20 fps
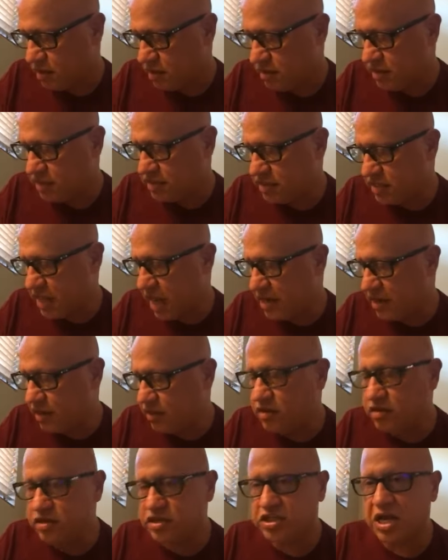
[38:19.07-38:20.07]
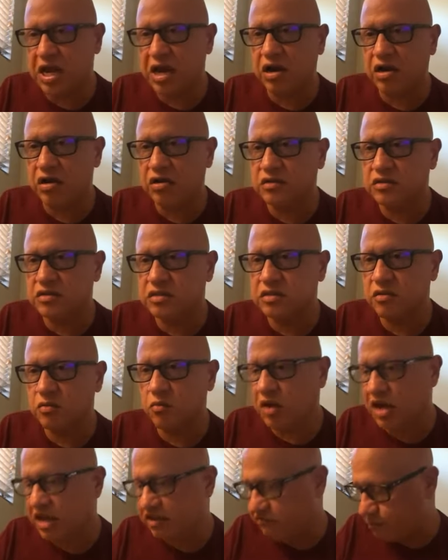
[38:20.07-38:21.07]
They stand on their chairs,
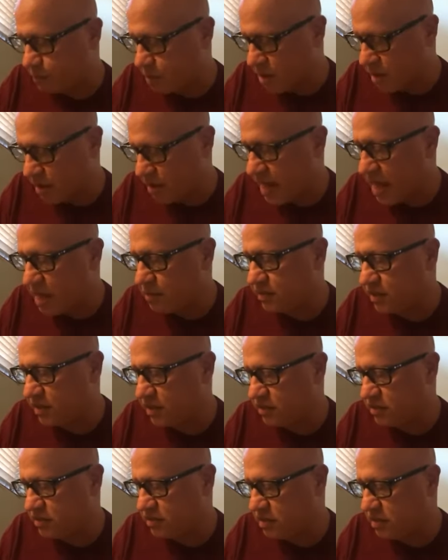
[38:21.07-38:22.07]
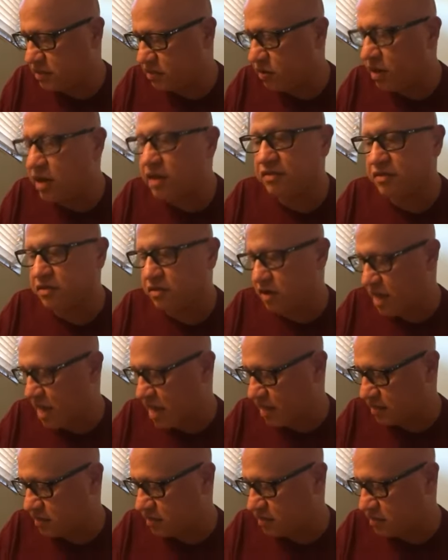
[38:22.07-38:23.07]
wave bar napkins, and crane their
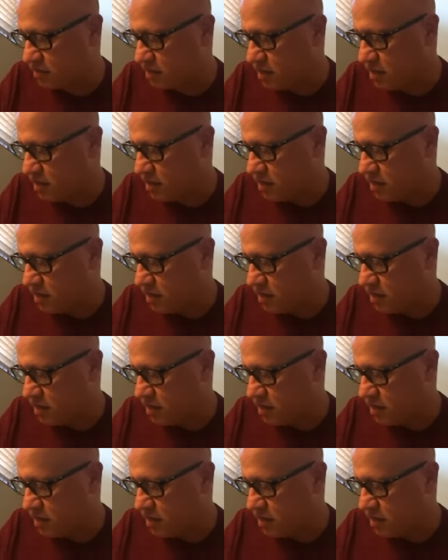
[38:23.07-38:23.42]
necks,